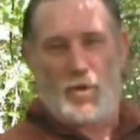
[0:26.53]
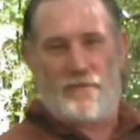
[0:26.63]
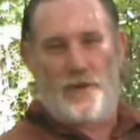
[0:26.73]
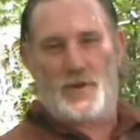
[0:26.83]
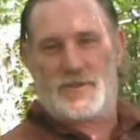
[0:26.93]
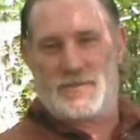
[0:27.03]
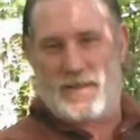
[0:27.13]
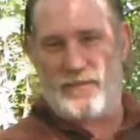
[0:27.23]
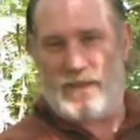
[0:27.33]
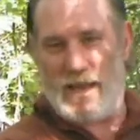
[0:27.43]
Morning folks,
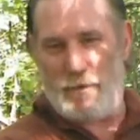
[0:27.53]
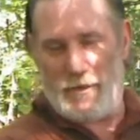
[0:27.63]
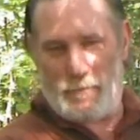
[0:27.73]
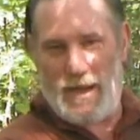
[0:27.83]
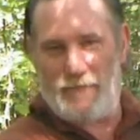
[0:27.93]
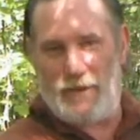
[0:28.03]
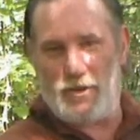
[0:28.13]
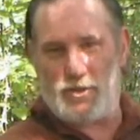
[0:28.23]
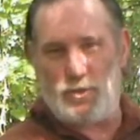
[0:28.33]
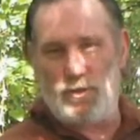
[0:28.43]
Dave Canterbury at the
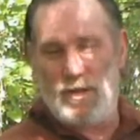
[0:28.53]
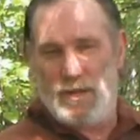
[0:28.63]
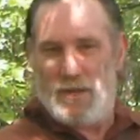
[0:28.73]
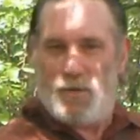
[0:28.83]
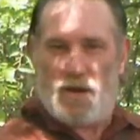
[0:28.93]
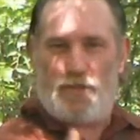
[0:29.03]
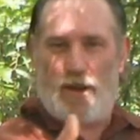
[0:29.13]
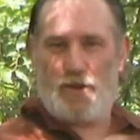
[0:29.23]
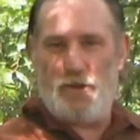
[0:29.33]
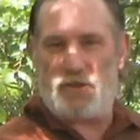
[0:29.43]
Pathfinder School. What I
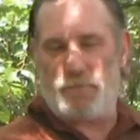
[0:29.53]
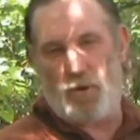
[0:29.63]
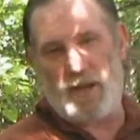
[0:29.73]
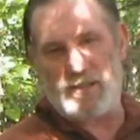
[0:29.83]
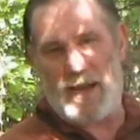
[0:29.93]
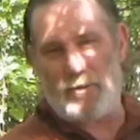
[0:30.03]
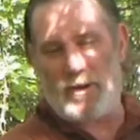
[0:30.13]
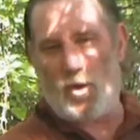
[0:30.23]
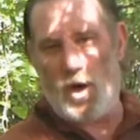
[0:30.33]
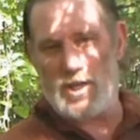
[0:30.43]
thought I'd do this morning is I had a
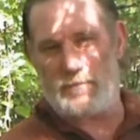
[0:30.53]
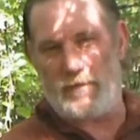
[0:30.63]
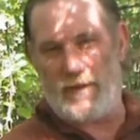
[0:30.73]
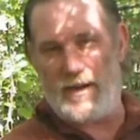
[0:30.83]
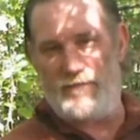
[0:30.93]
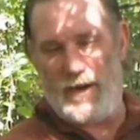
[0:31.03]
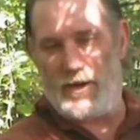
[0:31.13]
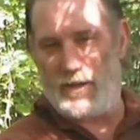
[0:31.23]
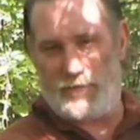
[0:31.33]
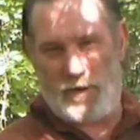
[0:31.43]
request from a very,
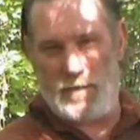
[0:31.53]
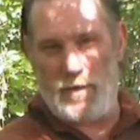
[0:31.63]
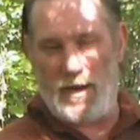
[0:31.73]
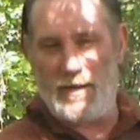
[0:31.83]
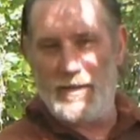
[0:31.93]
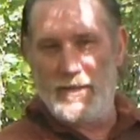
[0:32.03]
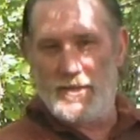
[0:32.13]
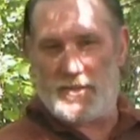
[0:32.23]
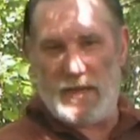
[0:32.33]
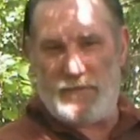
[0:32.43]
very good friend of mine,
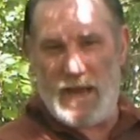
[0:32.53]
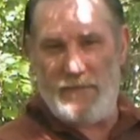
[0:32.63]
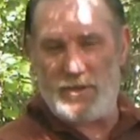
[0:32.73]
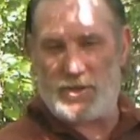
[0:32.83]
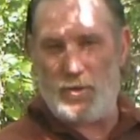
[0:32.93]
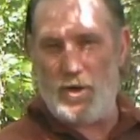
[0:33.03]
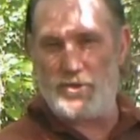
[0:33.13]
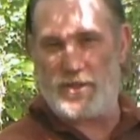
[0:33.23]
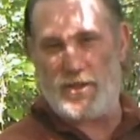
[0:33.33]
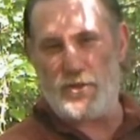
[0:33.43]
Steve Davis, who
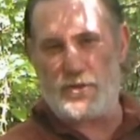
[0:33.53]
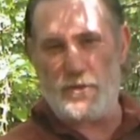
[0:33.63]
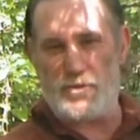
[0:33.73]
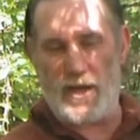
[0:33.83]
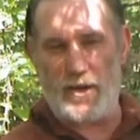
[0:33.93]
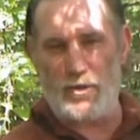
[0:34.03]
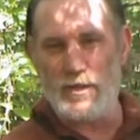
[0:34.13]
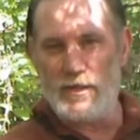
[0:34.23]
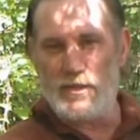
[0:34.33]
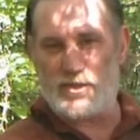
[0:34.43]
owns the YouTube channel
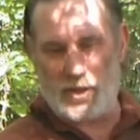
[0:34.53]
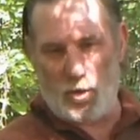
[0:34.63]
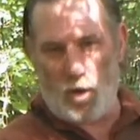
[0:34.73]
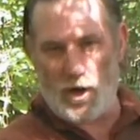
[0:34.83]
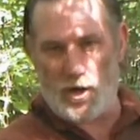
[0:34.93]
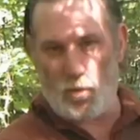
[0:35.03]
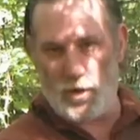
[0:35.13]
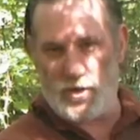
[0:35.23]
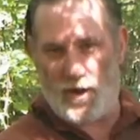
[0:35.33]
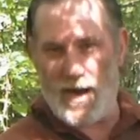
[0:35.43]
Stillwater
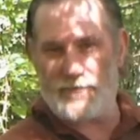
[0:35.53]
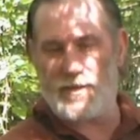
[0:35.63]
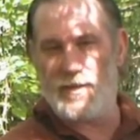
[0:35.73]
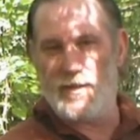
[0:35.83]
Woodcraft.